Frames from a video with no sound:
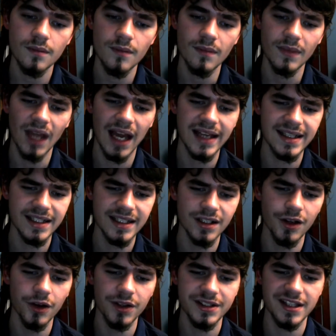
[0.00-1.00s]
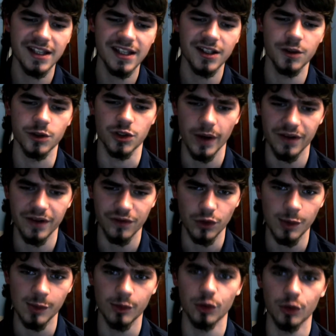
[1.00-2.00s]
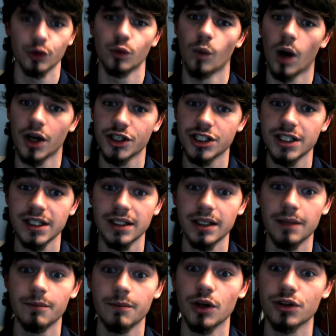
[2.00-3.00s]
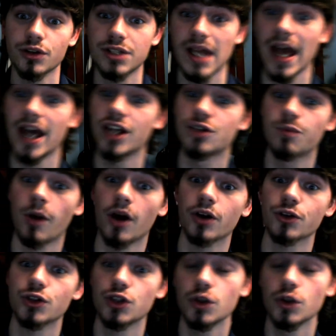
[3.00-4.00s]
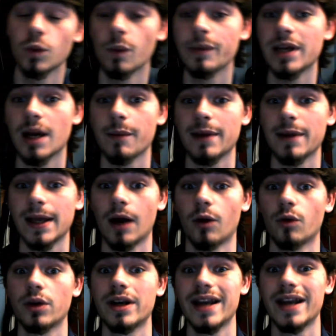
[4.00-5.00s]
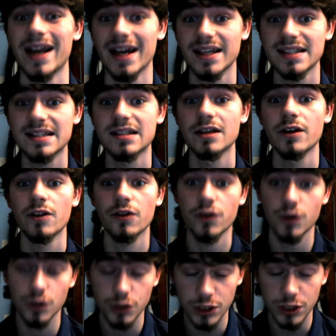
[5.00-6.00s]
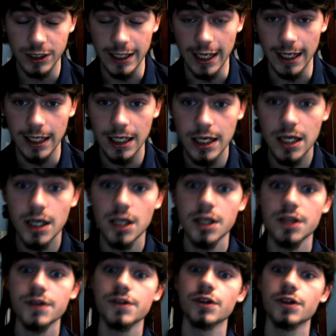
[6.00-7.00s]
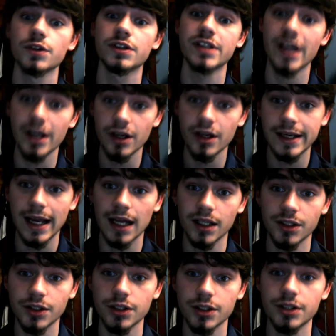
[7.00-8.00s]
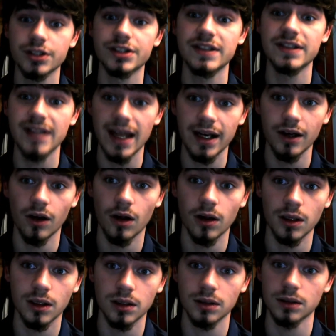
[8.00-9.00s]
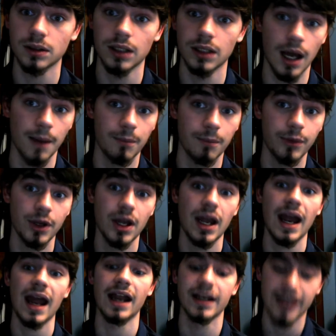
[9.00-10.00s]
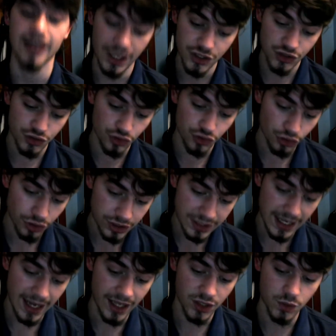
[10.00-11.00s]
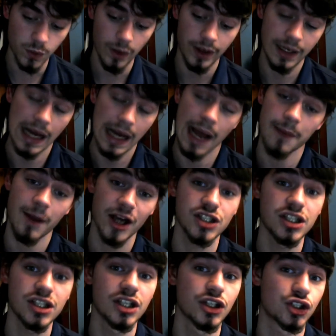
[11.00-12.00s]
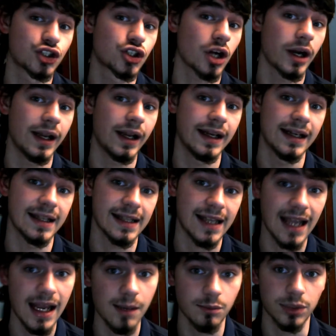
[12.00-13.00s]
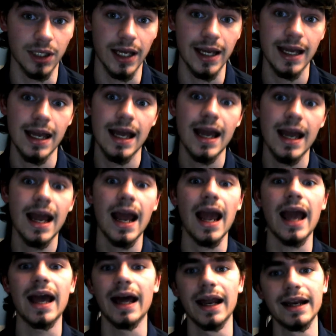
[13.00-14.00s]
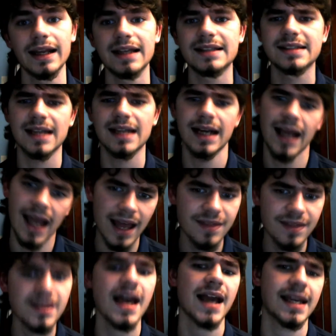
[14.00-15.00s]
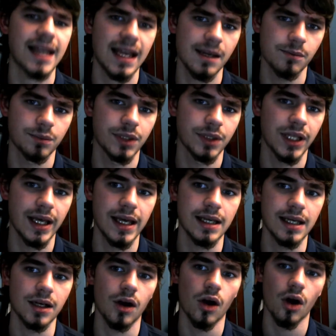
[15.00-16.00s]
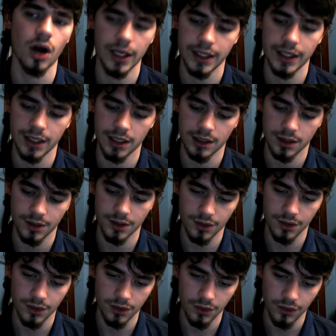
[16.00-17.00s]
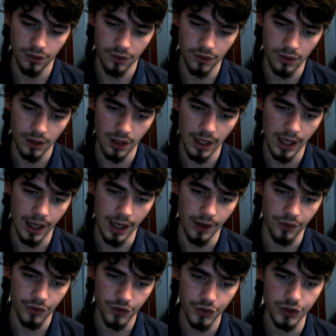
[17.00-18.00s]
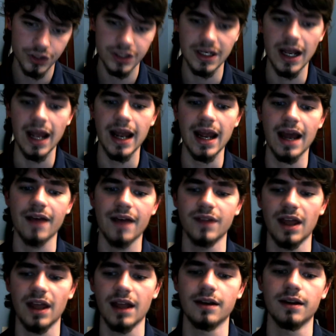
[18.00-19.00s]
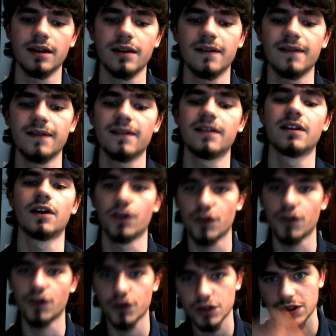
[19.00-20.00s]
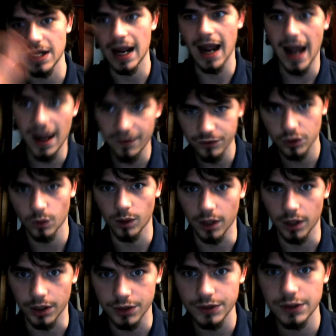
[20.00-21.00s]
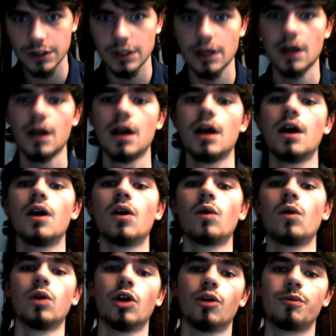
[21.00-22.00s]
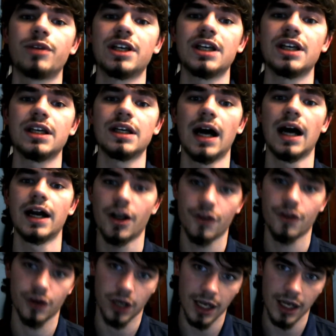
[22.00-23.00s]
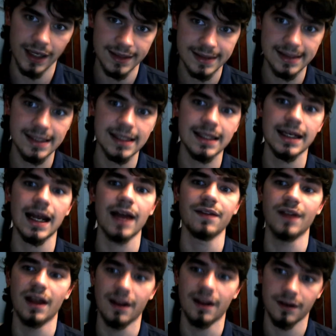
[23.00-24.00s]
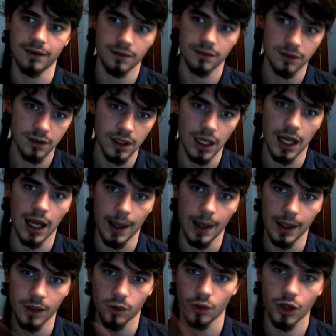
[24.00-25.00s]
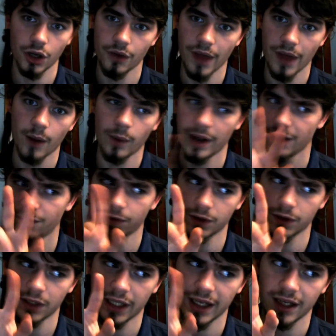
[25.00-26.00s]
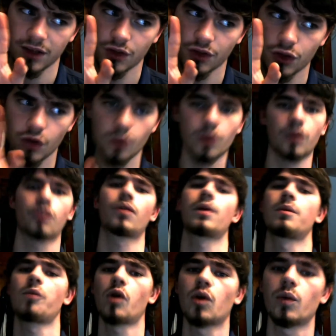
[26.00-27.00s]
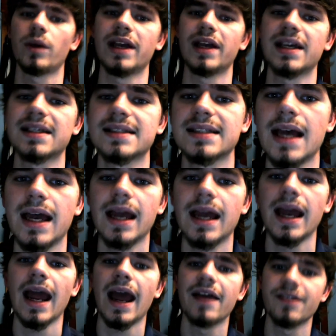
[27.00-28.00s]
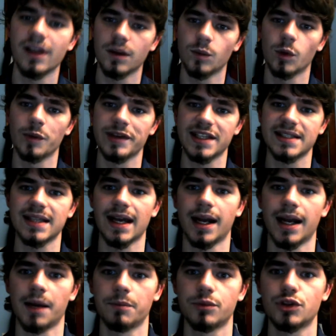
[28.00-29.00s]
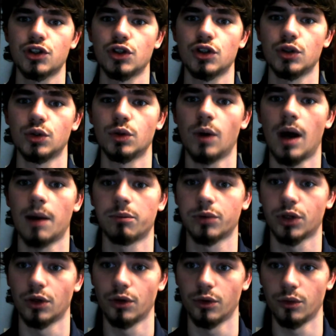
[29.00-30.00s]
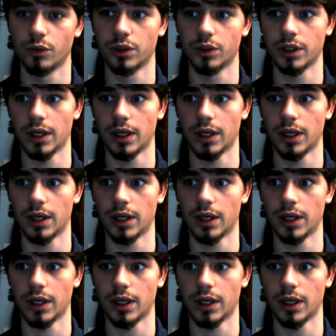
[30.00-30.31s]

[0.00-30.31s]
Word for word: I did notice that there was quite a few people who watched it. Mirror's Edge Part 2 will be coming out next Thursday. So set your calendars, set it all up, and next Thursday is when I'm actually going to start into the gameplay and it's going to end that gameplay on uh, Thursday, and then the Thursday afterwards will be another cutscene, and then uh, it'll go that way for like two or three more weeks, and then we'll be set up to upload.